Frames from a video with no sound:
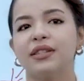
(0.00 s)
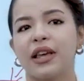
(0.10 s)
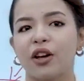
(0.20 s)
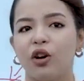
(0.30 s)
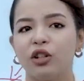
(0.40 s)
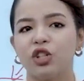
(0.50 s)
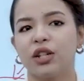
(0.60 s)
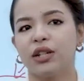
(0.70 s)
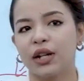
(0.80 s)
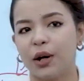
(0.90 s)

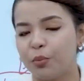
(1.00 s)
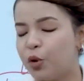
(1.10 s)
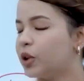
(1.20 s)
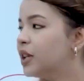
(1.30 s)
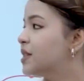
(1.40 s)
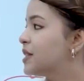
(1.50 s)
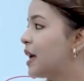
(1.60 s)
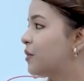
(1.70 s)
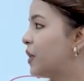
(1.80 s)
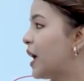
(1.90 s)
psychological components
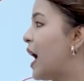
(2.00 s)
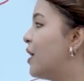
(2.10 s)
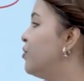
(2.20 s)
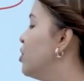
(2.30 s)
that we have,